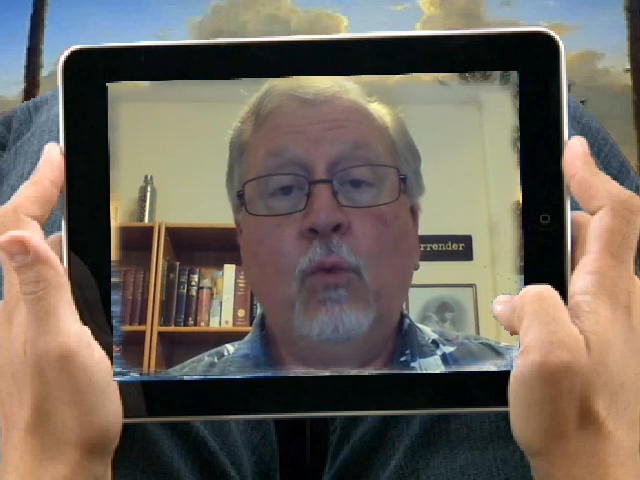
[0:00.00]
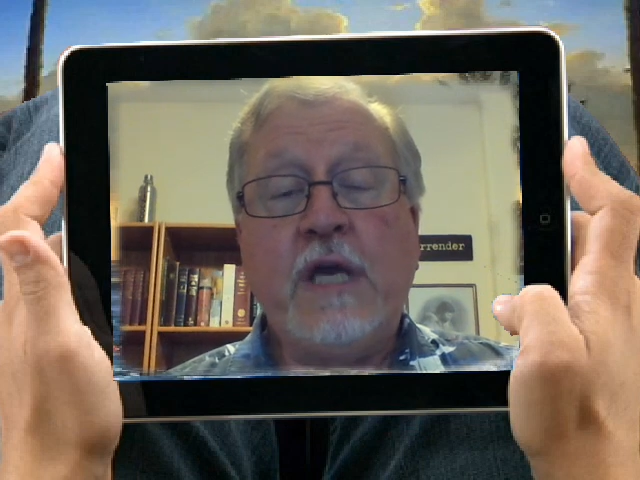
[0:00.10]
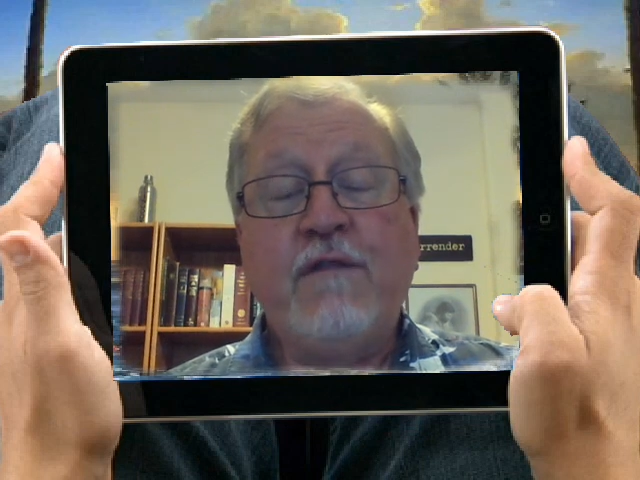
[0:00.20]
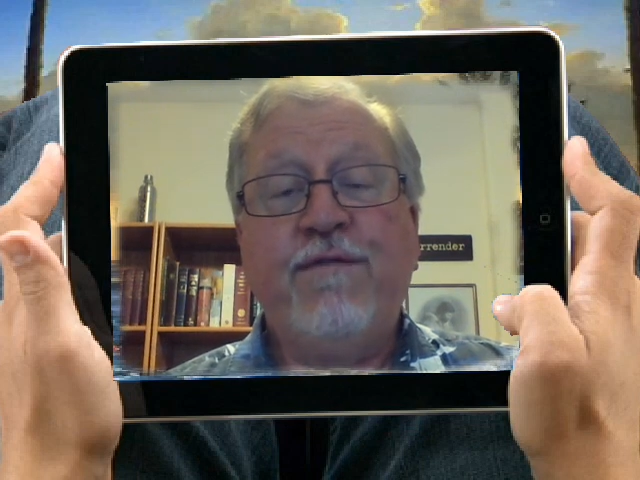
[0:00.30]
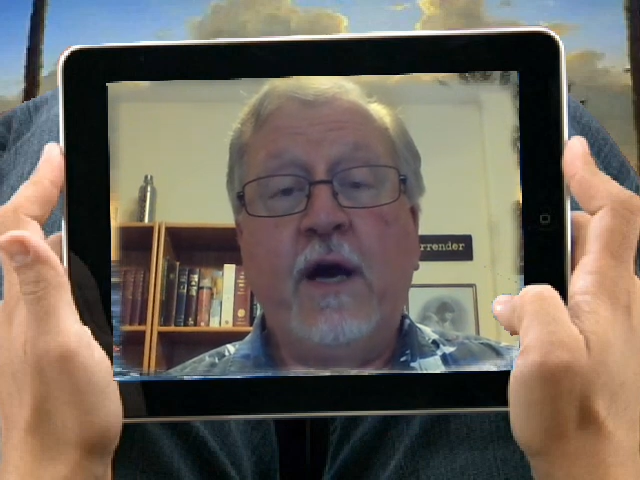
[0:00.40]

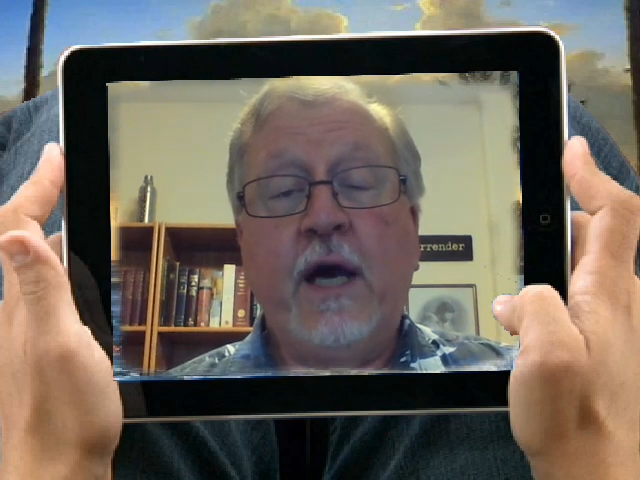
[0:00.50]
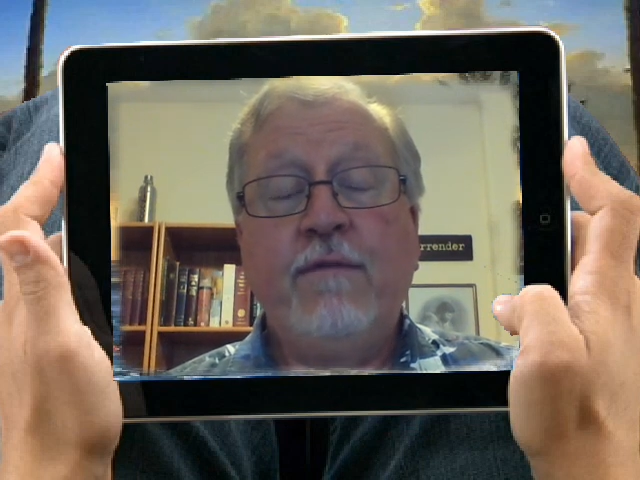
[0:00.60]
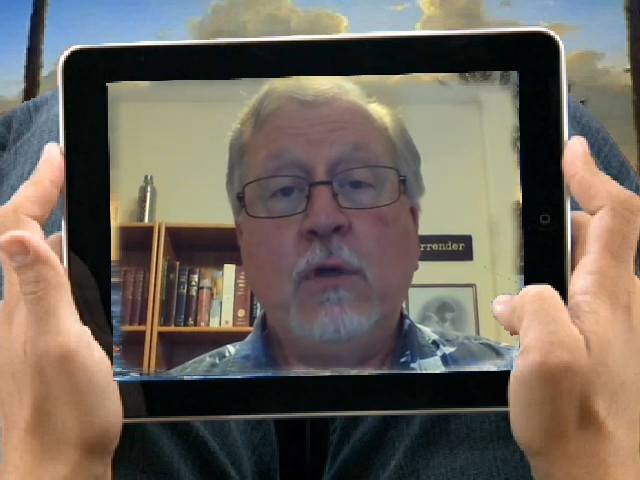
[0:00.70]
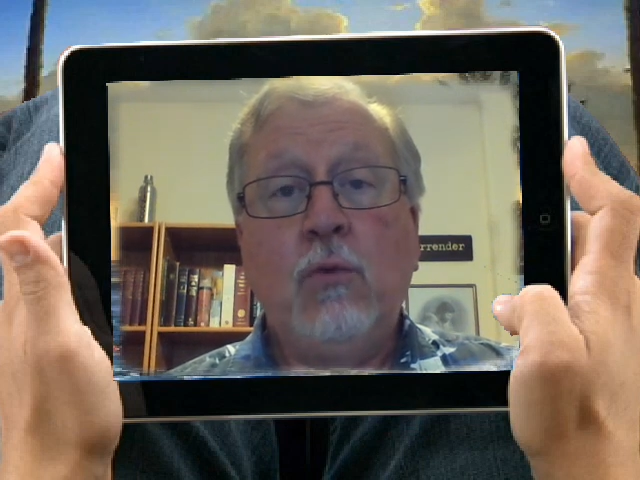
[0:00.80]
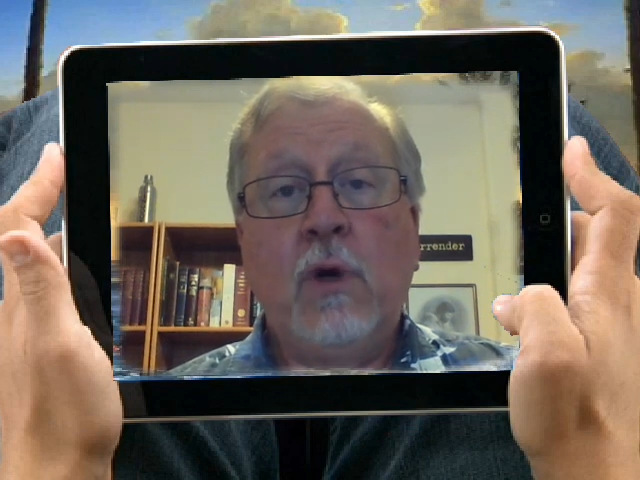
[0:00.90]
week
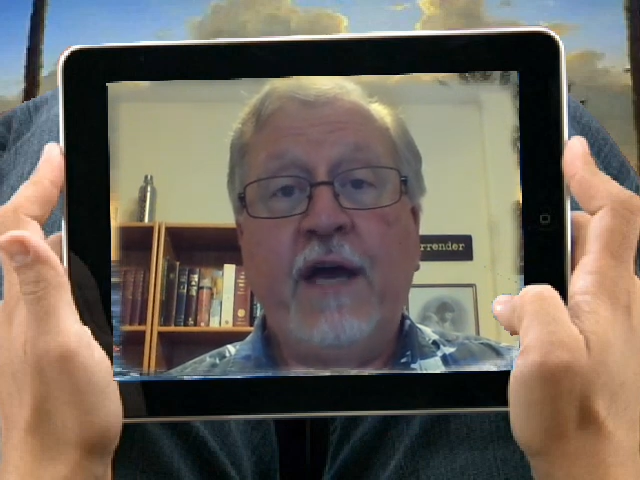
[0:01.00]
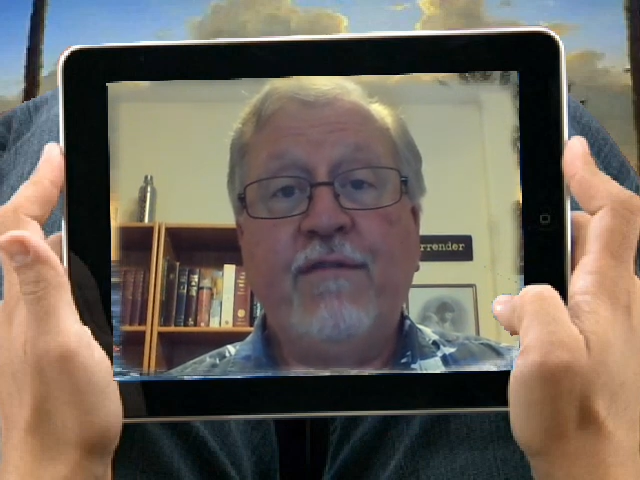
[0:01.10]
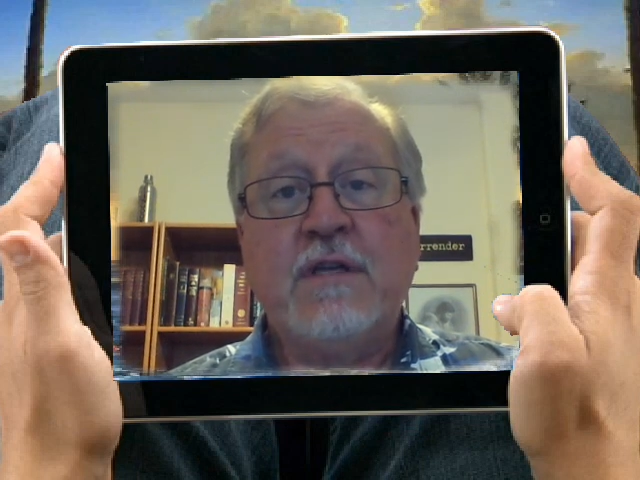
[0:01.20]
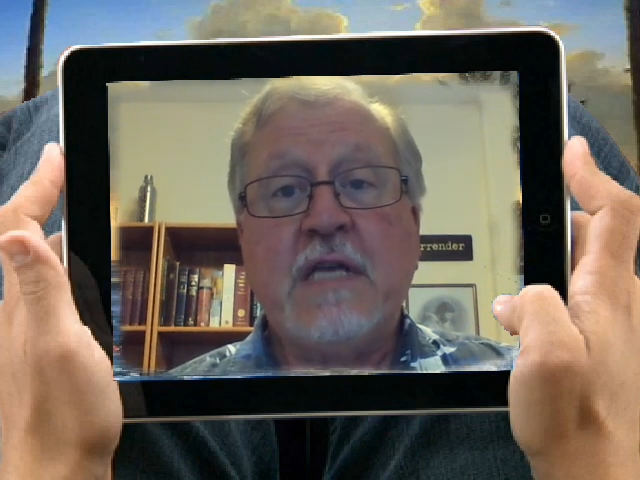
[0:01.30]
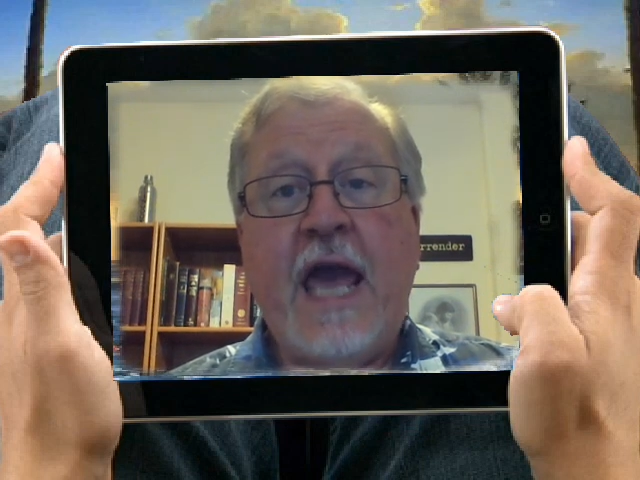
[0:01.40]
five, you will
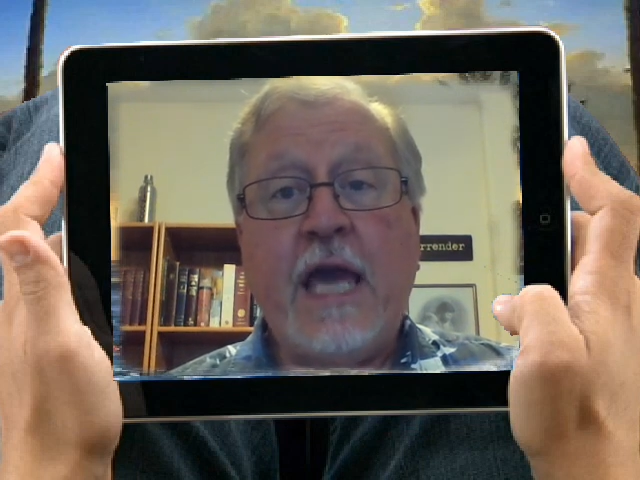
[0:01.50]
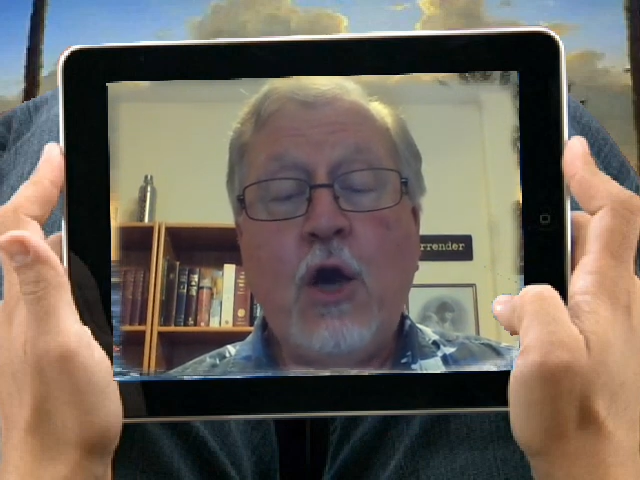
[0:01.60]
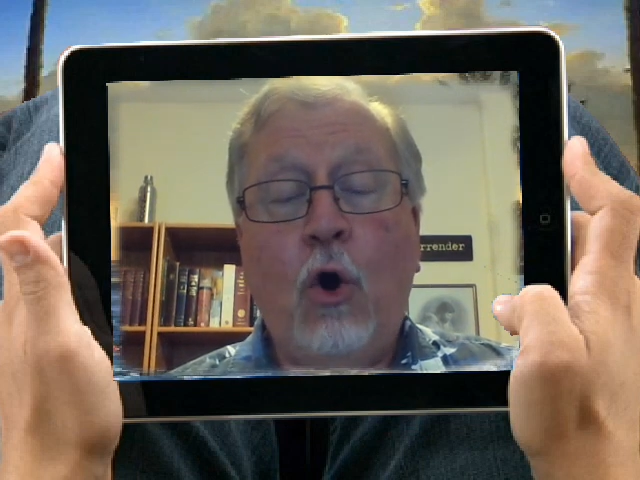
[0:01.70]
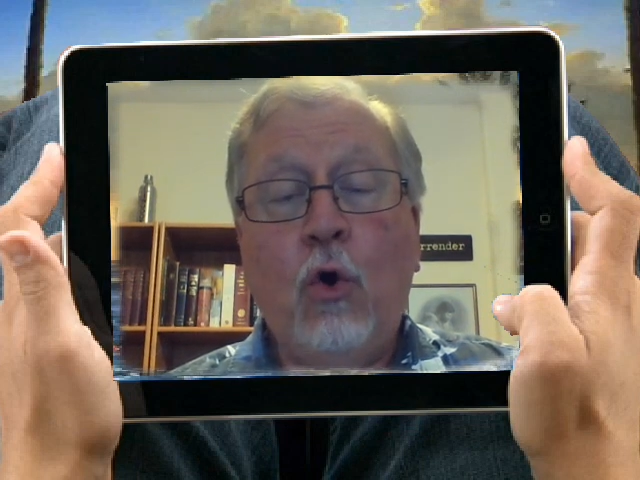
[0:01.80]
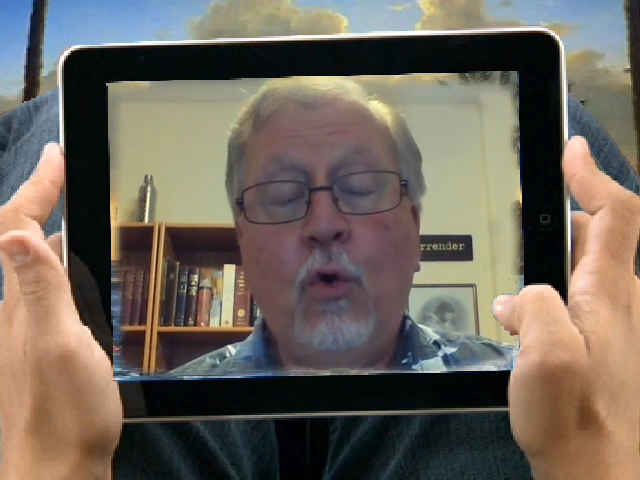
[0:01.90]
have a
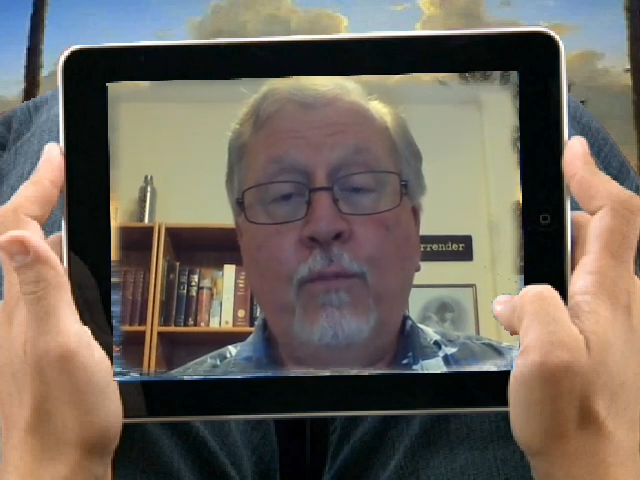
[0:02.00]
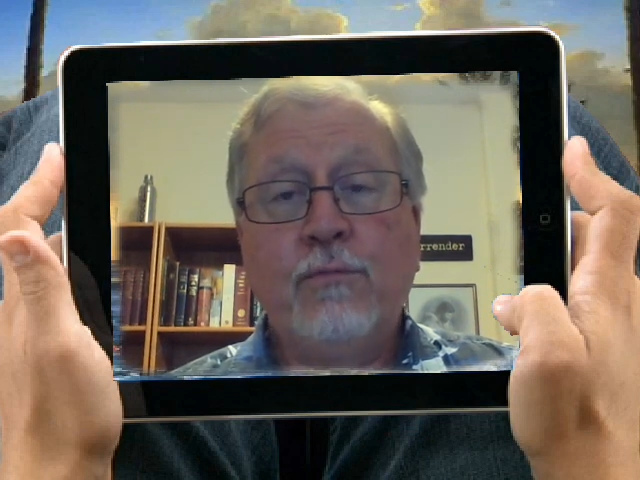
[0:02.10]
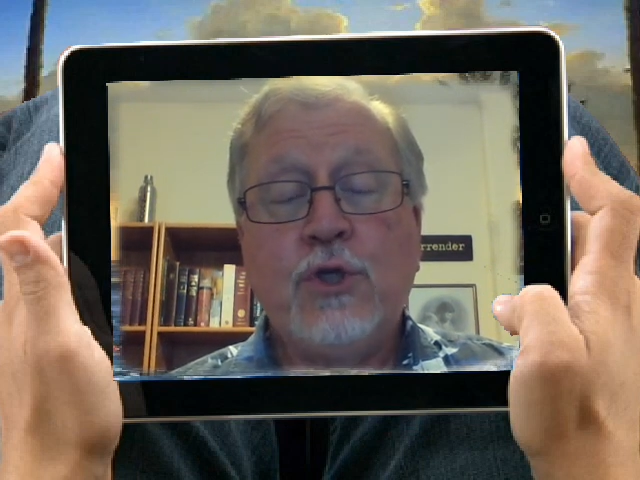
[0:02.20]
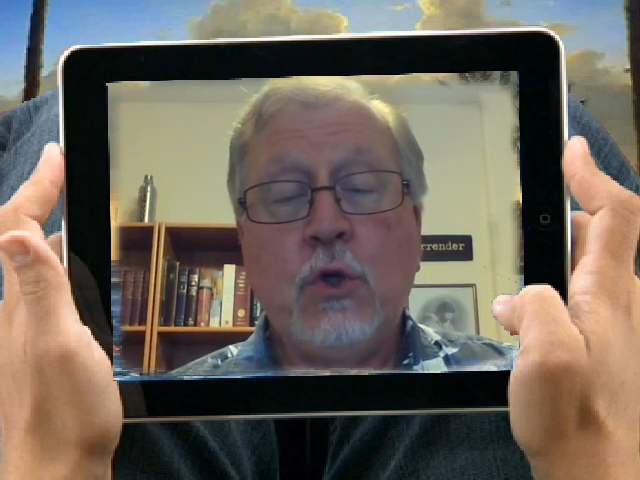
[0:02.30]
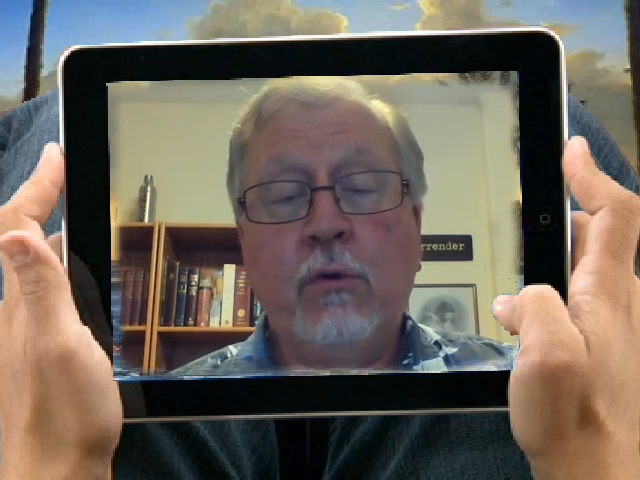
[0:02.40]
take-home